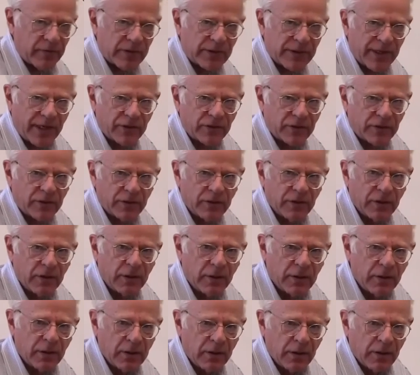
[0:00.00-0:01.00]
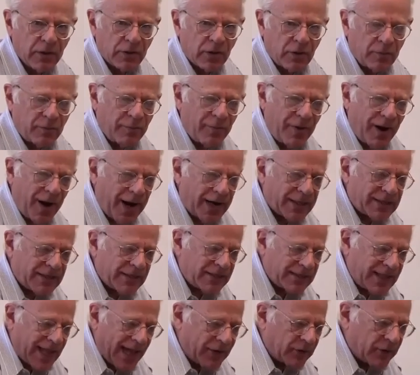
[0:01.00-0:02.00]
the recession. So Marx
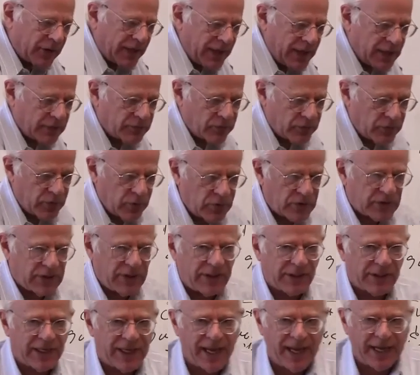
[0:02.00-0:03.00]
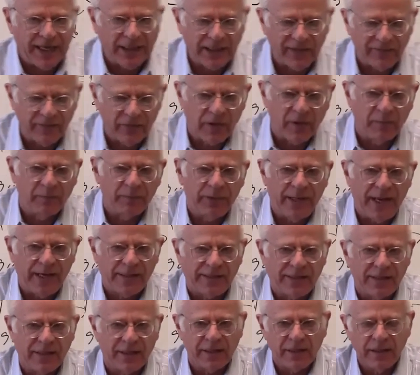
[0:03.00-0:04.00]
is now going to introduce this kind of
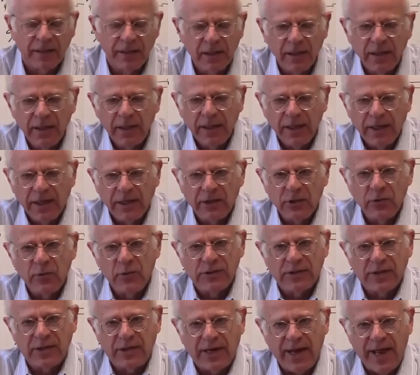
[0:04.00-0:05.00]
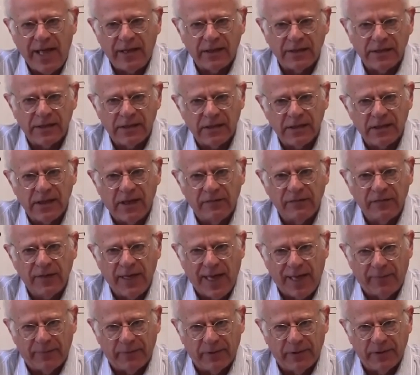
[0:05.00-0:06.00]
complexity into his analysis of
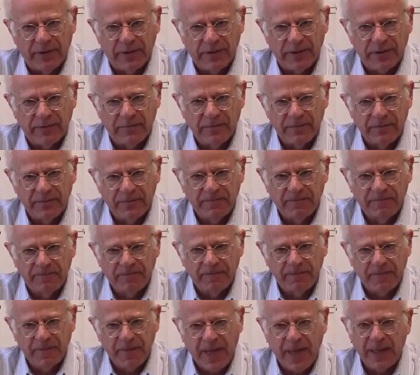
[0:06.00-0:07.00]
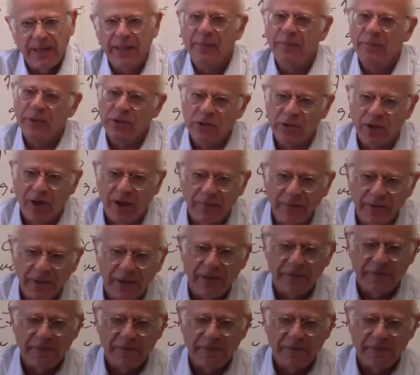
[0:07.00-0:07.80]
capitalism. And let me stop